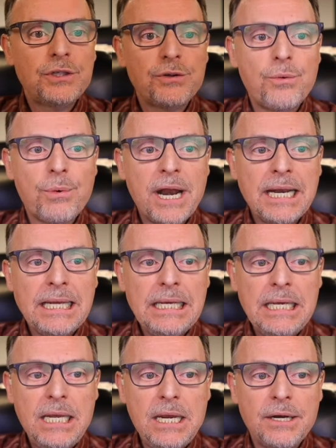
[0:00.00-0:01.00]
So right
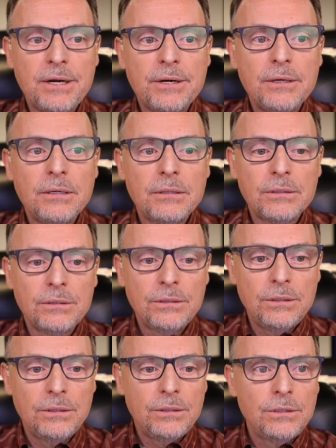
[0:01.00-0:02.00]
here,
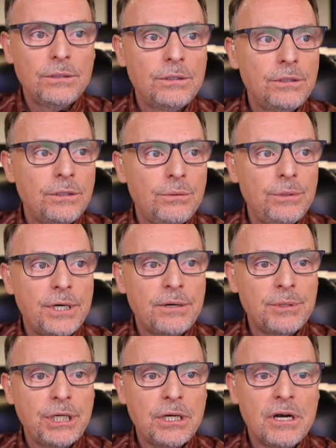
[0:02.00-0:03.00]
where are
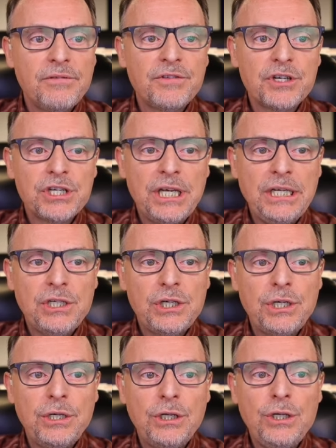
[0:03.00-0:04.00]
we in
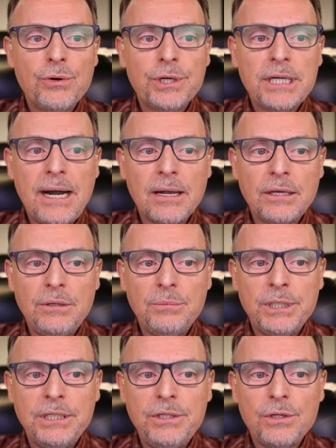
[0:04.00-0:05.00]
conversation? Your
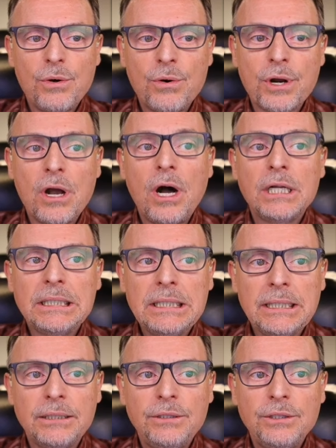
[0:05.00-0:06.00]
documents or
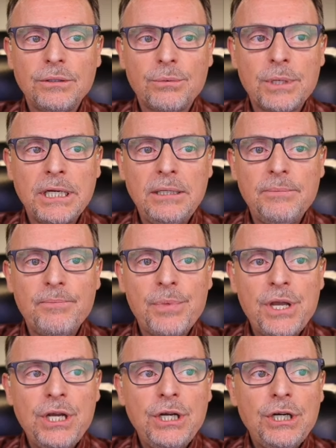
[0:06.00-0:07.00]
content, right?
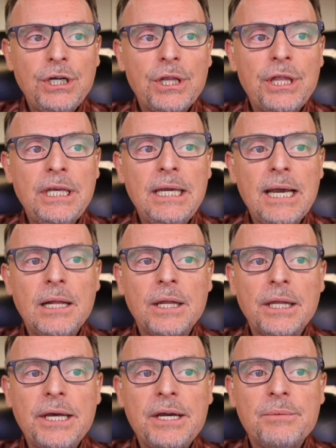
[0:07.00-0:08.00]
The
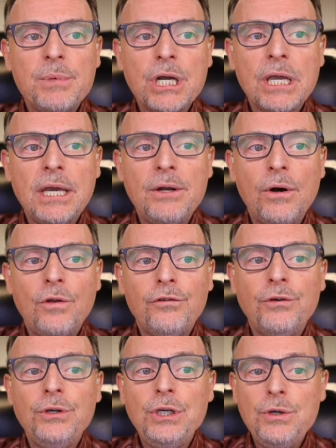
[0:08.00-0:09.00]
LLM can also
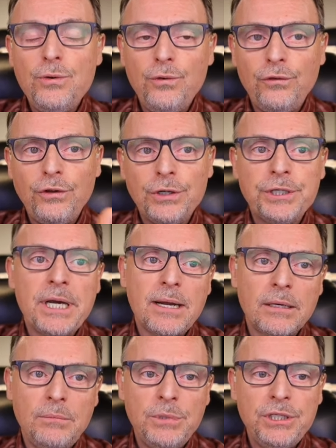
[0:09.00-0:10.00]
use your
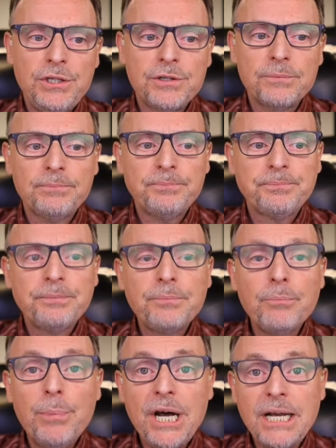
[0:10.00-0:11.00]
documents,
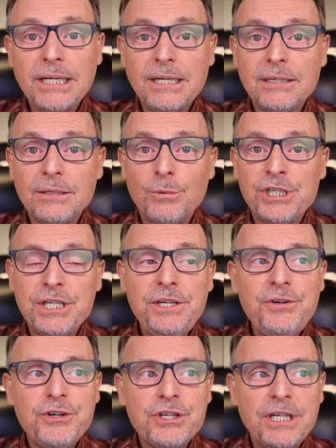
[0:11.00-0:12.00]
but what's
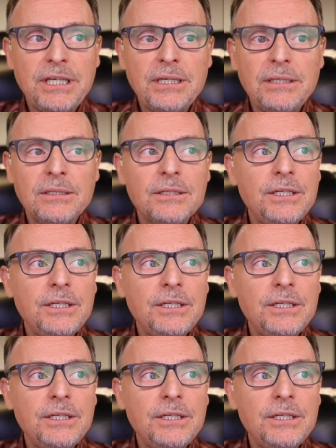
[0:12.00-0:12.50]
interesting,